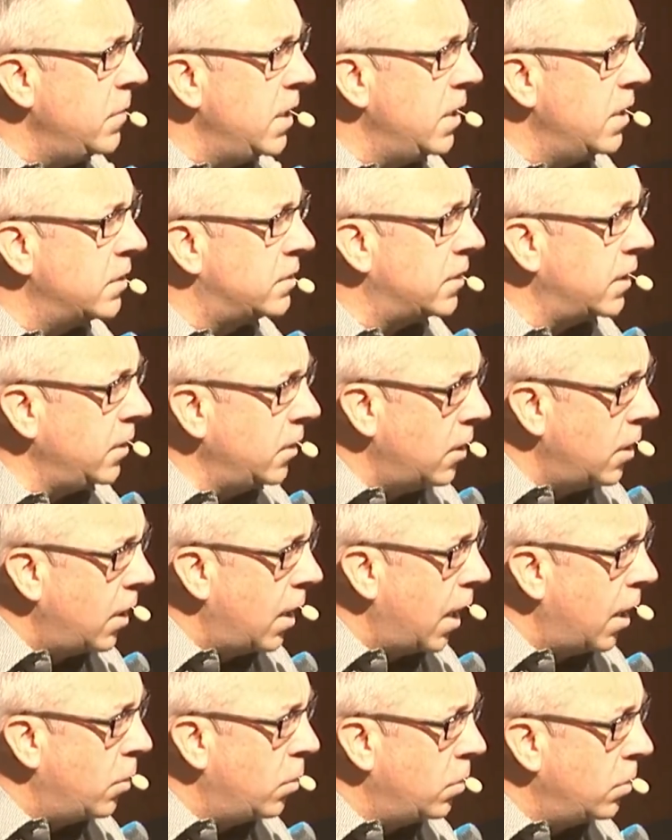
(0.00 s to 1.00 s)
It's like,
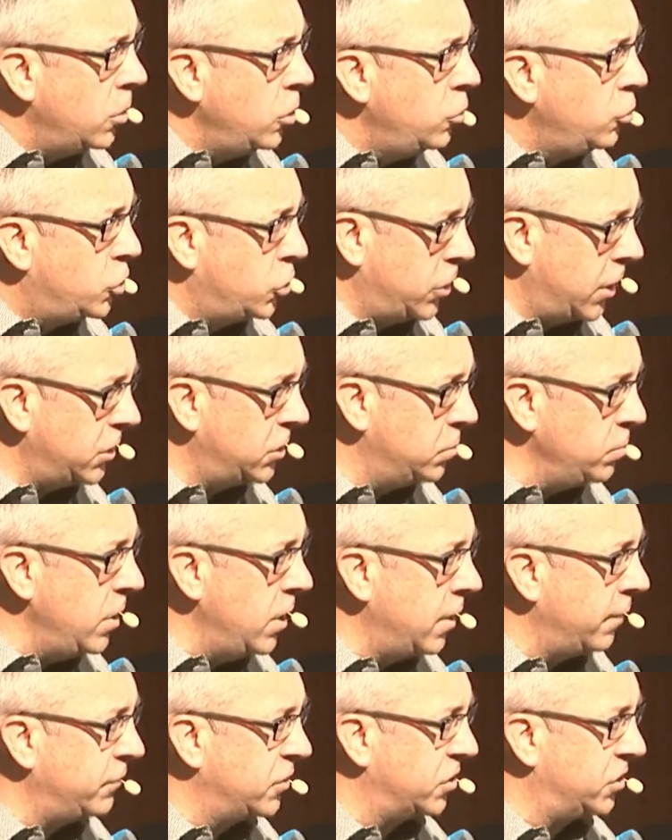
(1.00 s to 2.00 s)
you trust me
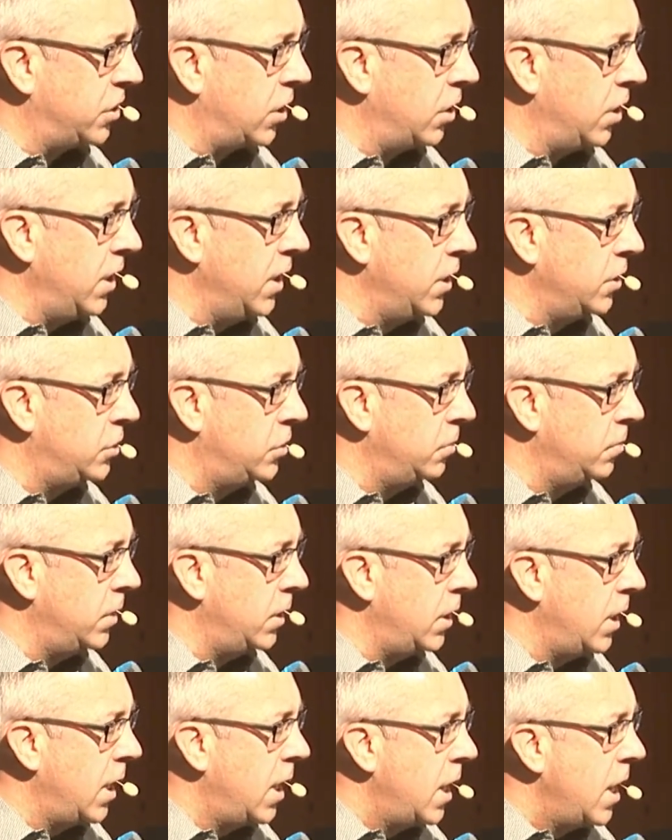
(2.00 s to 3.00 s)
enough to start into it.
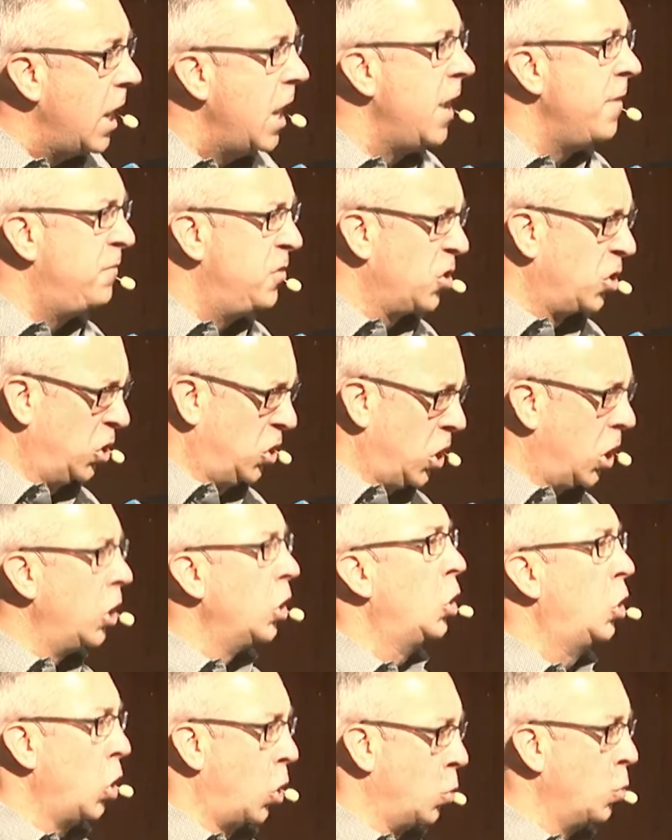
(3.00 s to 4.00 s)
If you're going to
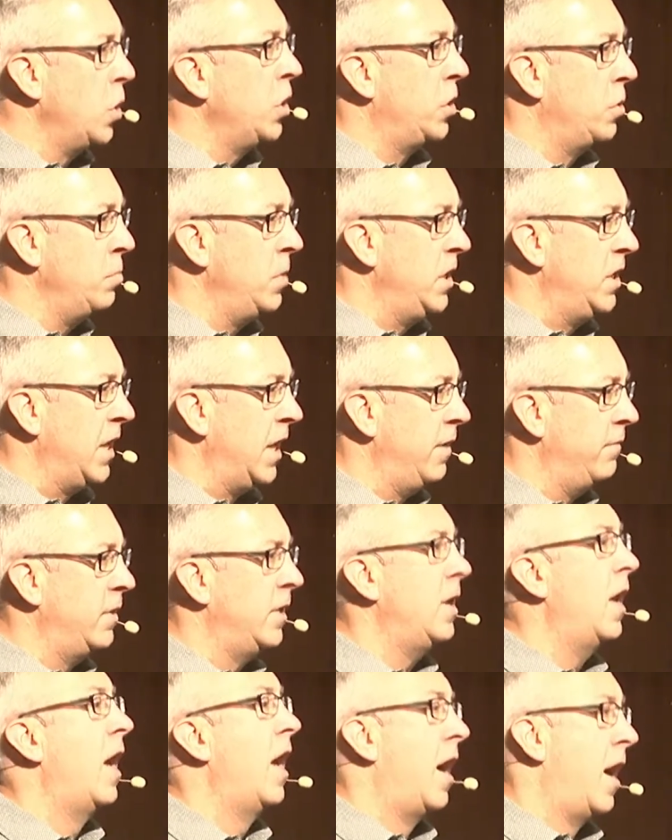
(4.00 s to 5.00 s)
go with me, David,
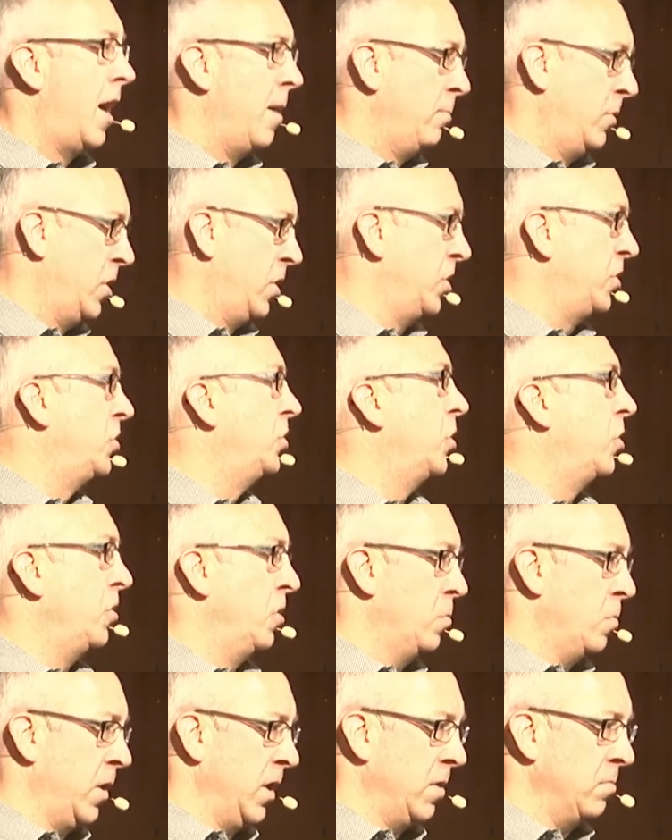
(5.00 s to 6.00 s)
I'm going to show you
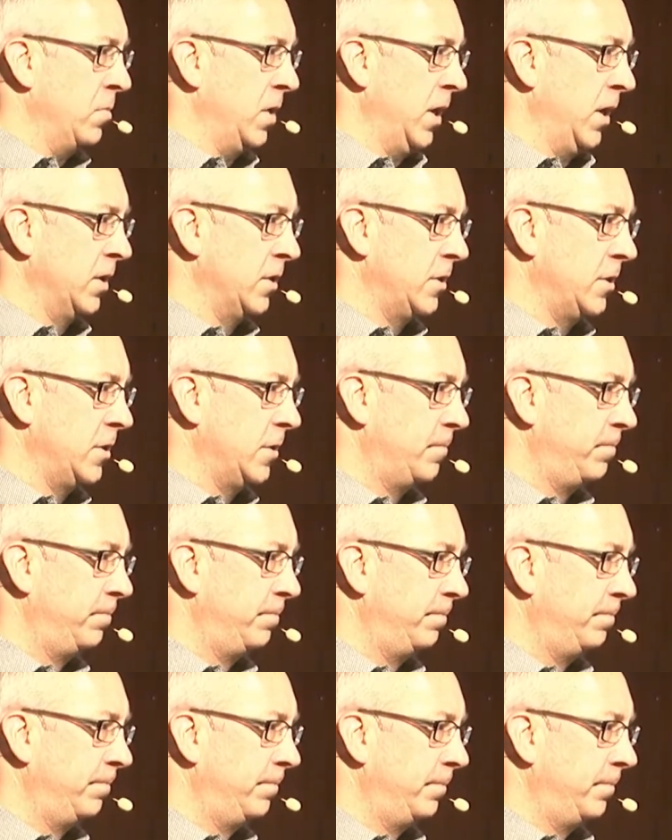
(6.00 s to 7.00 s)
what it means.
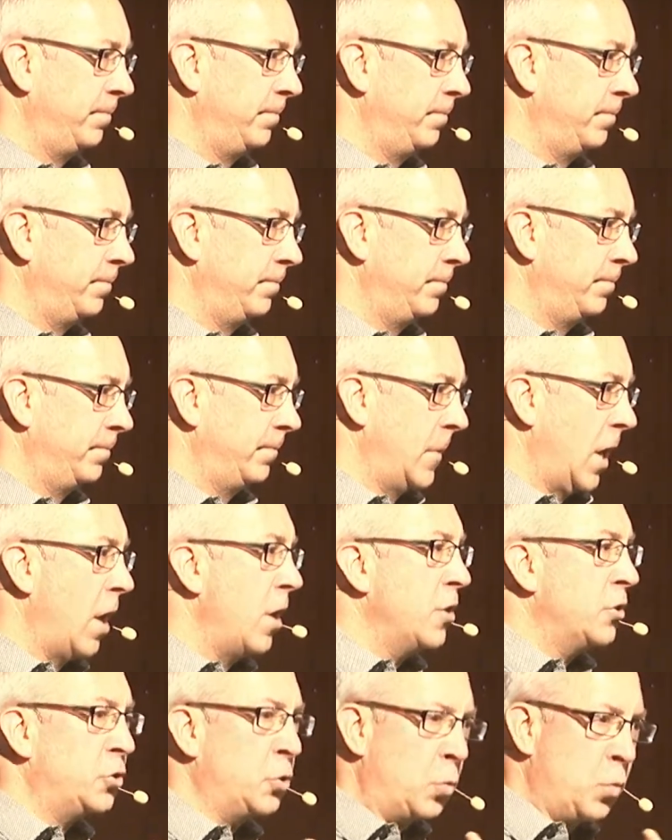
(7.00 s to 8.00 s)

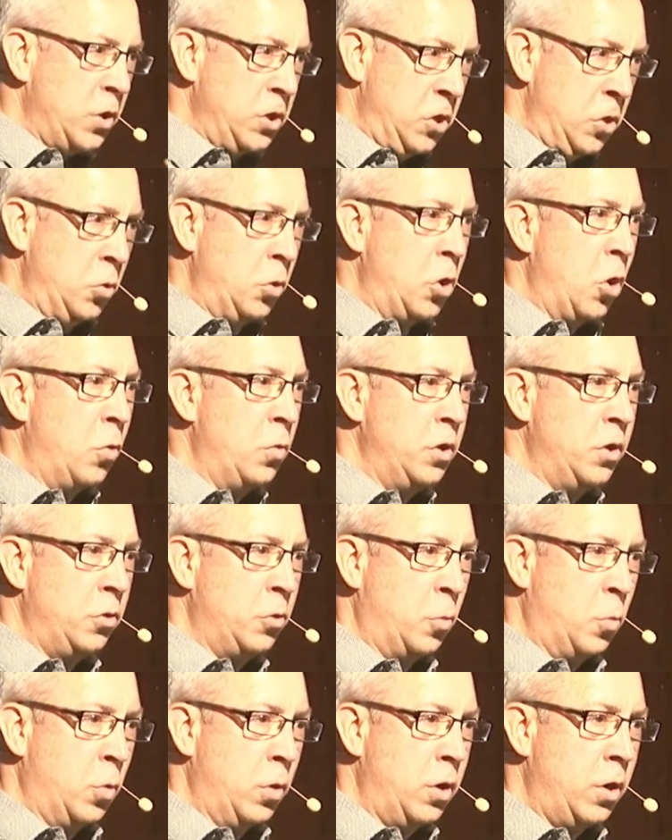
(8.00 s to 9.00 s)
So when you go into the
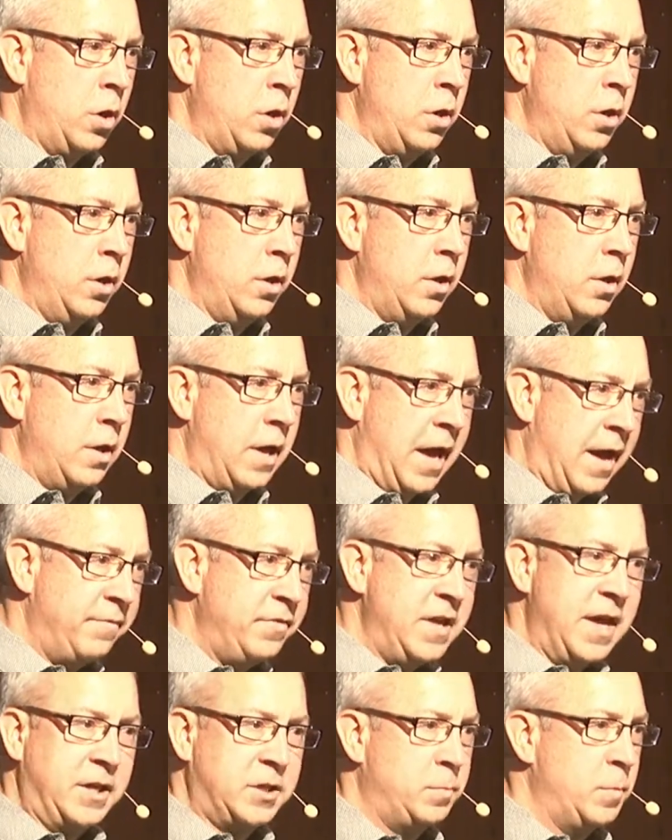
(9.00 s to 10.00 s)
word, have the
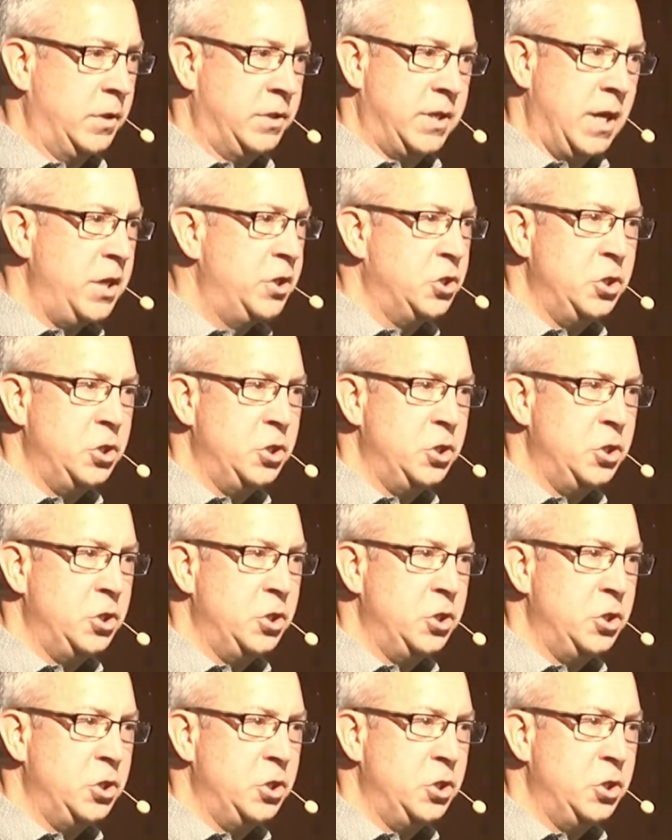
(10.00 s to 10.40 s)
expectation.